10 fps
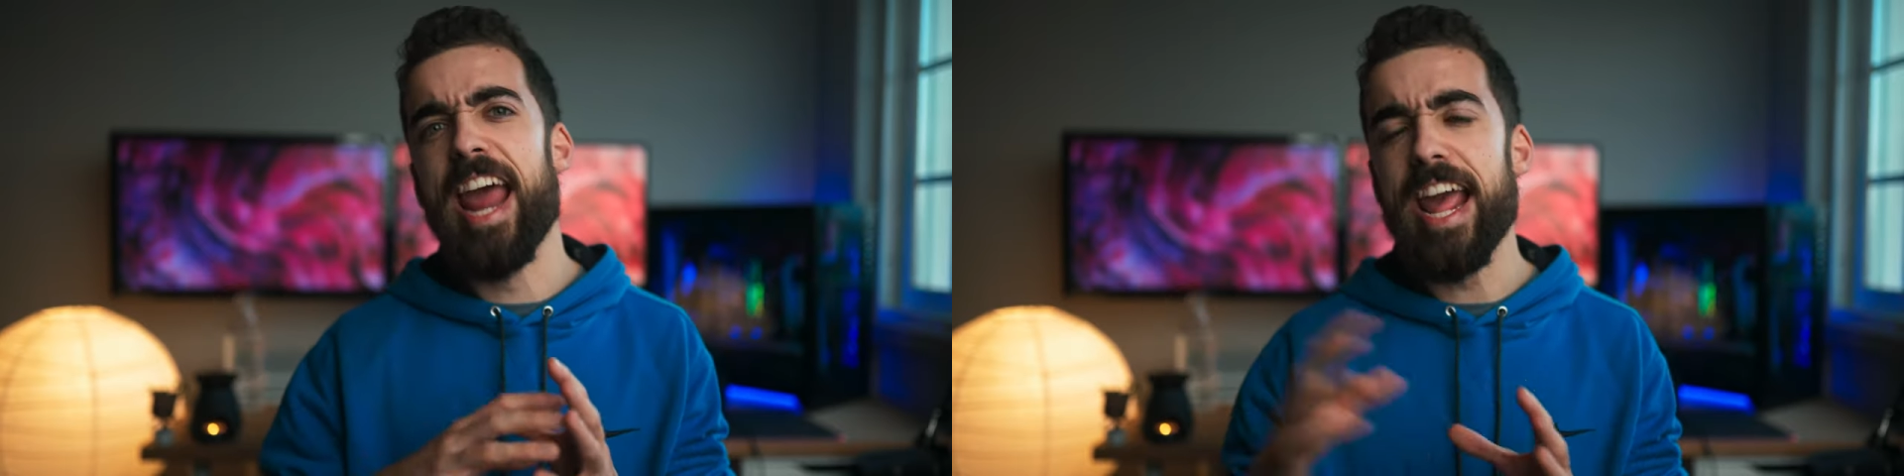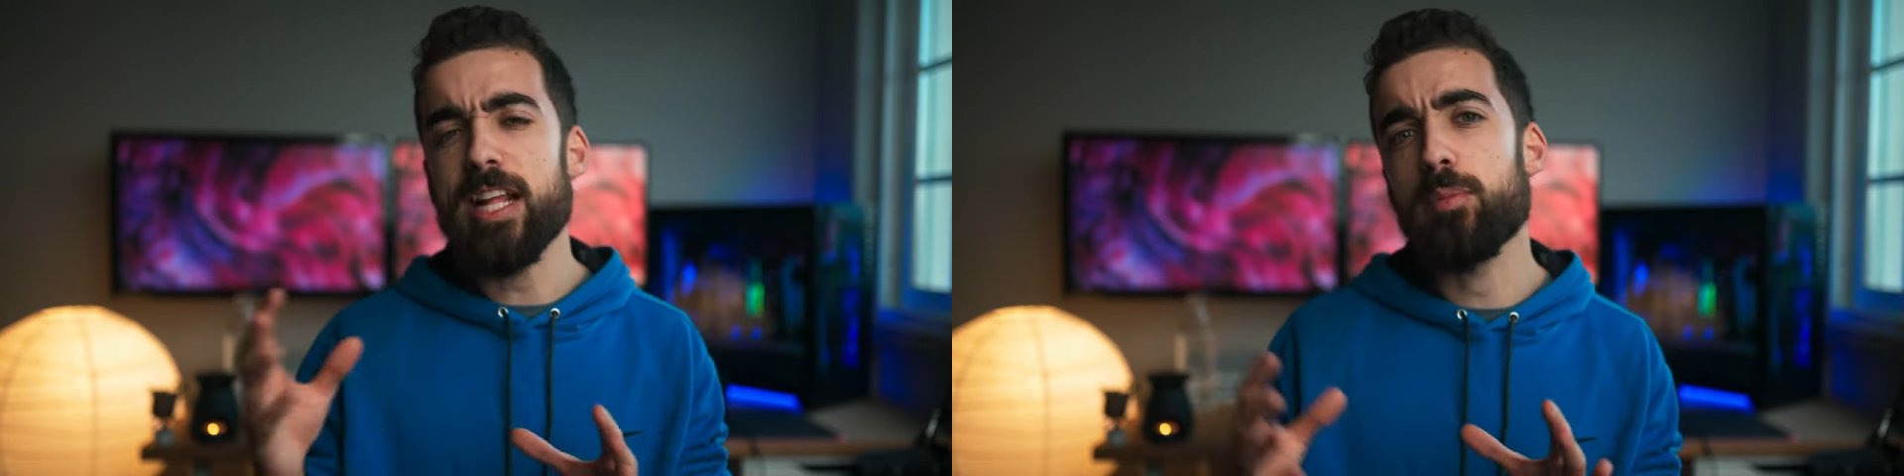
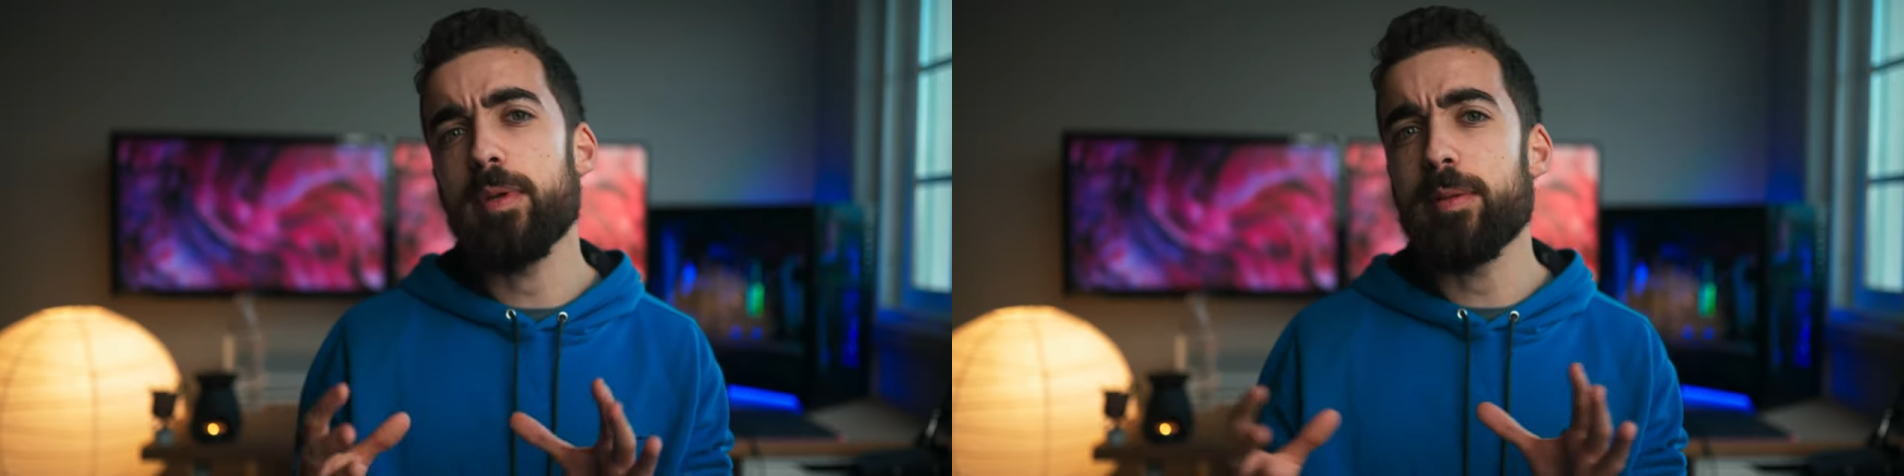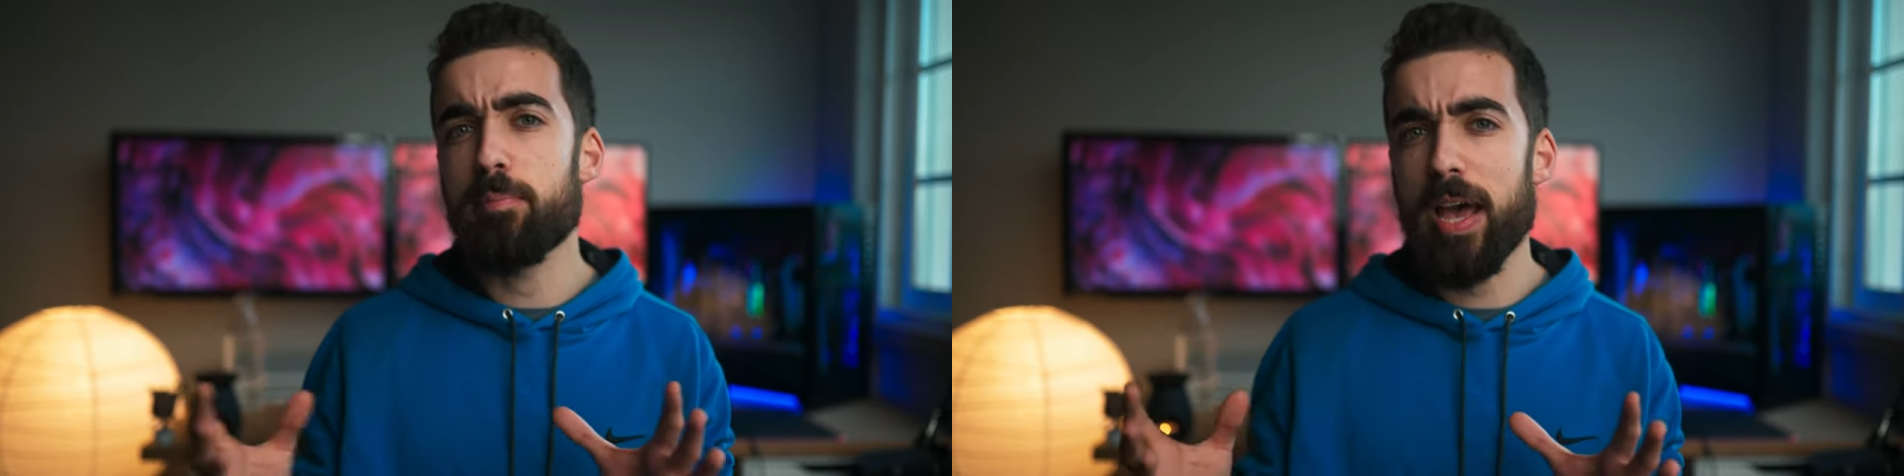
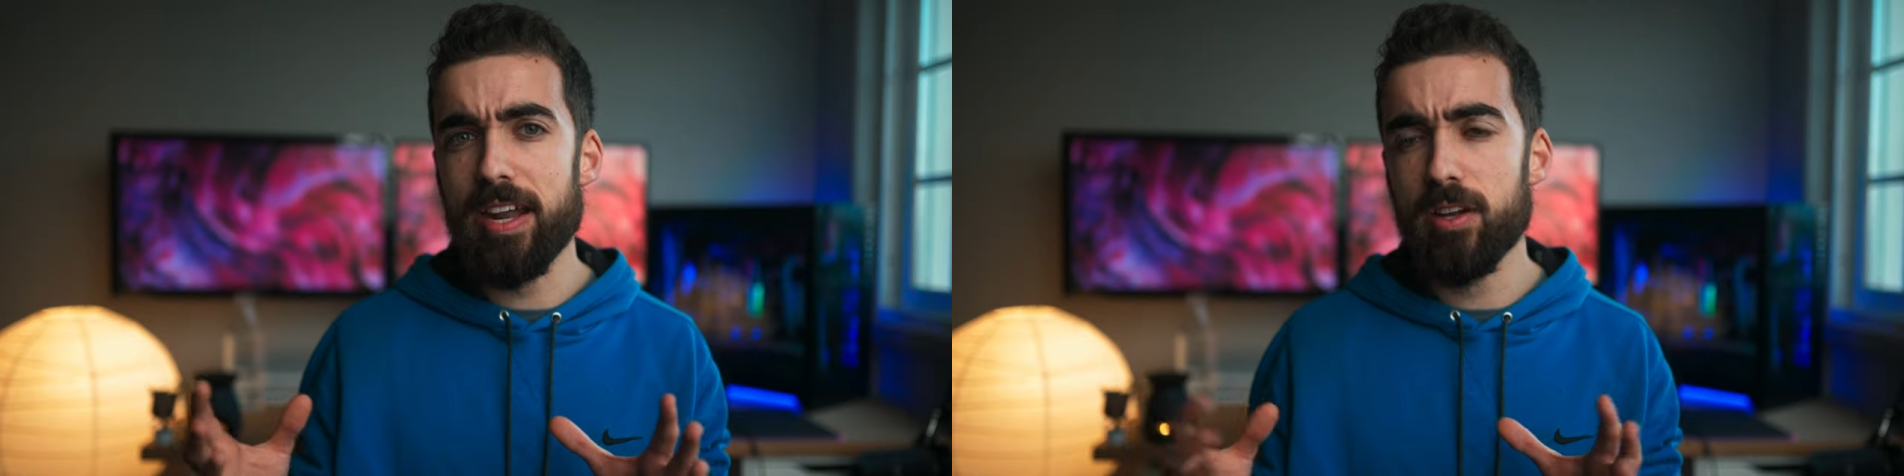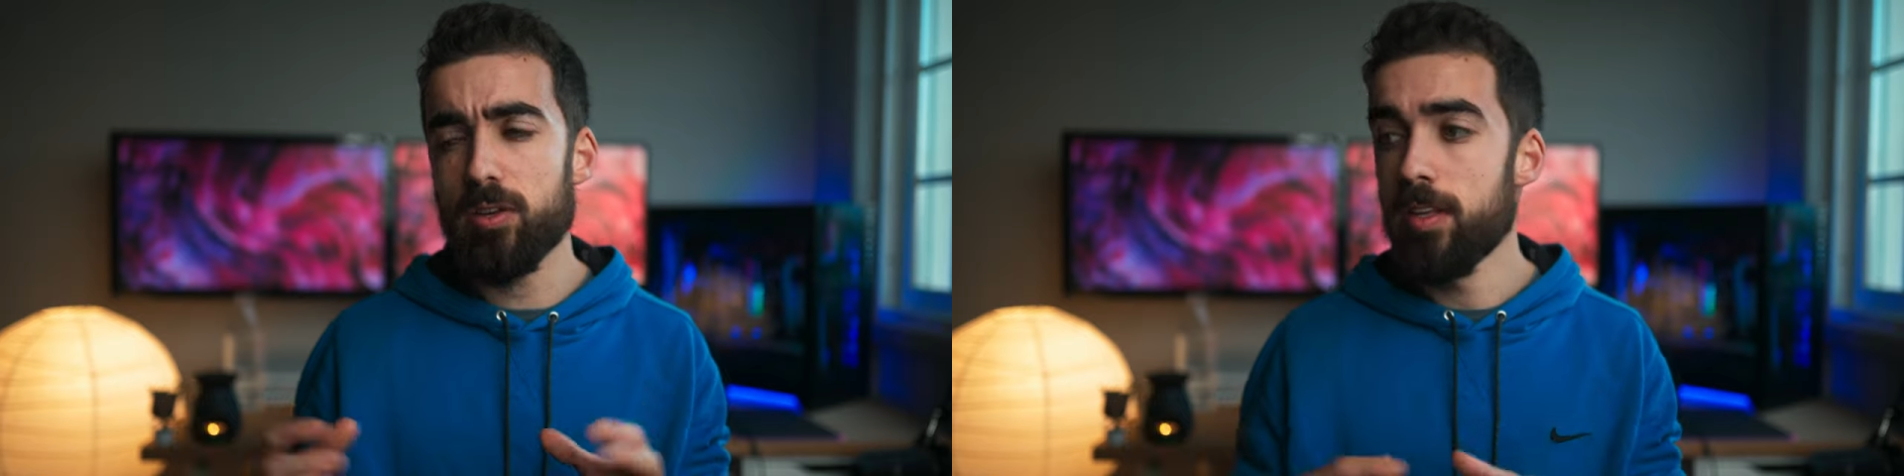8-bit
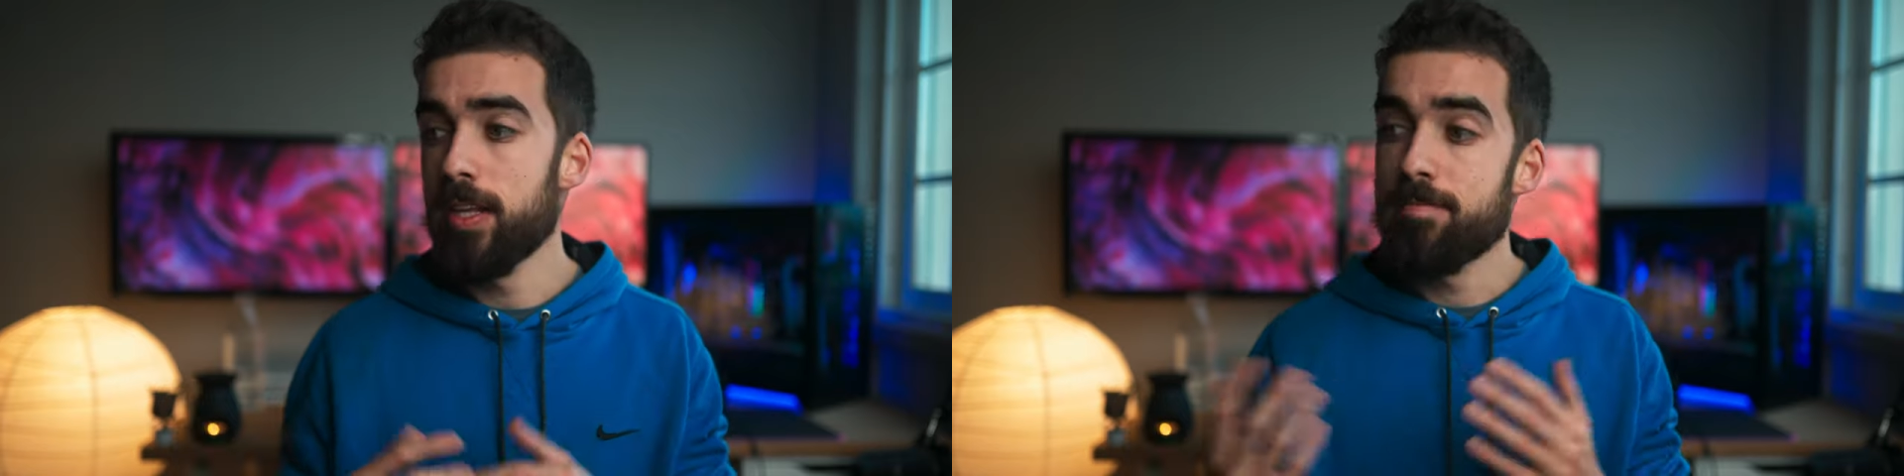panel